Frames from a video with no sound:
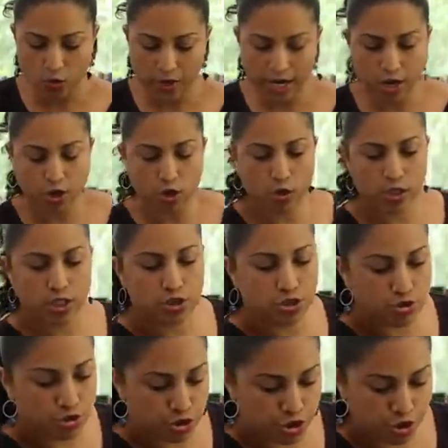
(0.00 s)
we are going
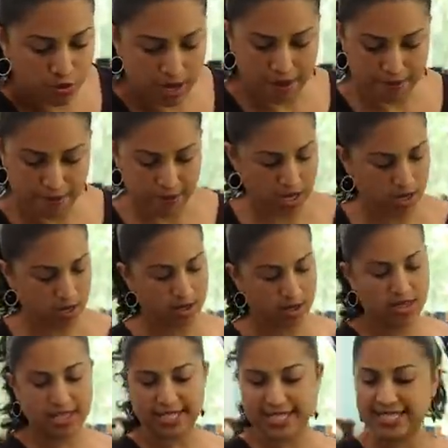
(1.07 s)
to trim
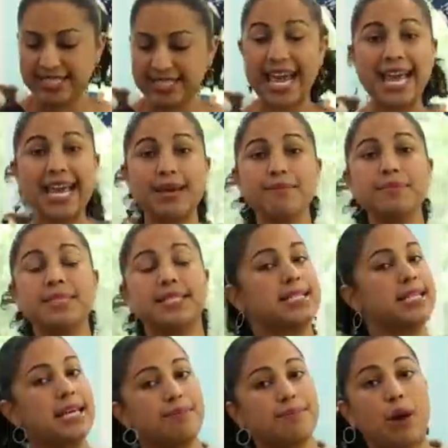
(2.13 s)
the same
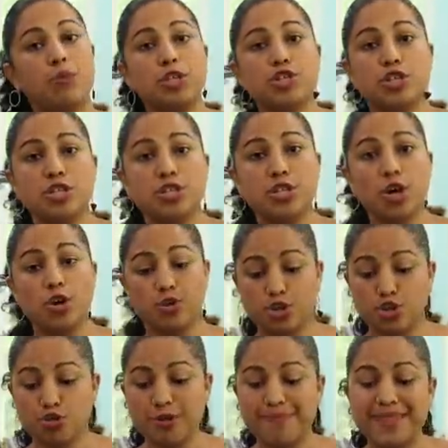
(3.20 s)
seam that we just
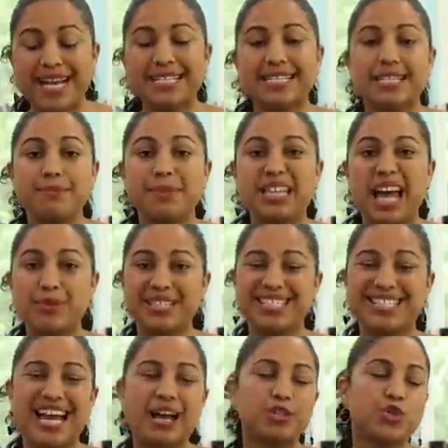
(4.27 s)
sewed, trim that seam
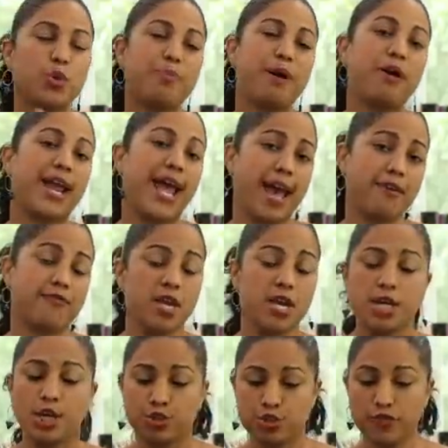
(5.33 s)
allowance down to about half.
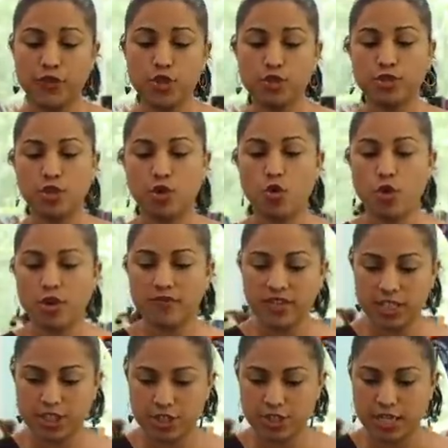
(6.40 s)
So if you use a quarter of
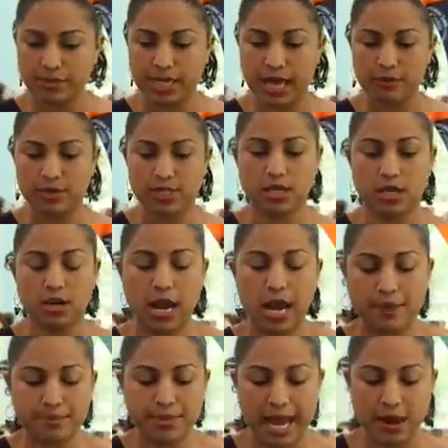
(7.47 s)
an inch seam allowance here,
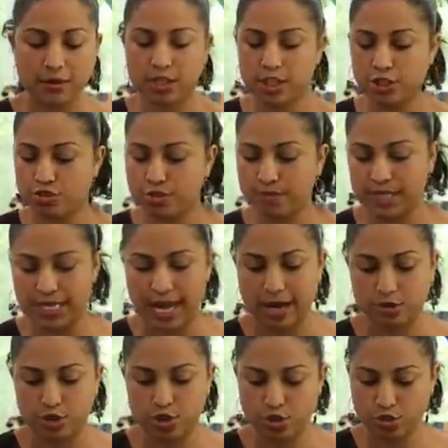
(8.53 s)
I'm now going to trim it
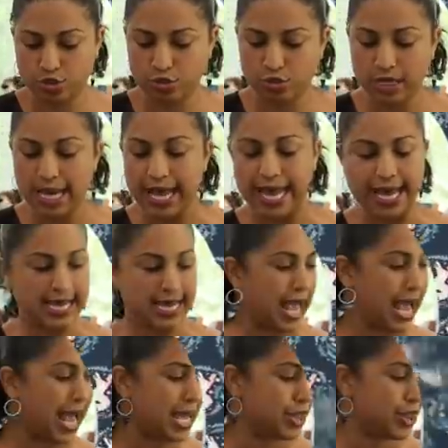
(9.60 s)
down to an
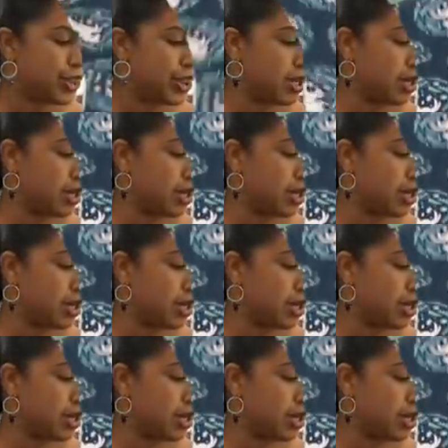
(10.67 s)
eighth